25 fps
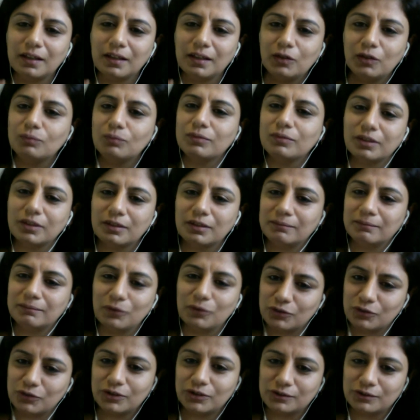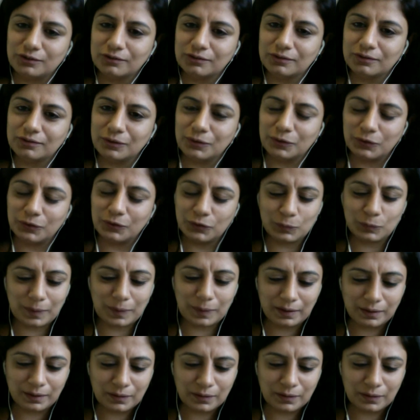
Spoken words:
human emotion, so to speak.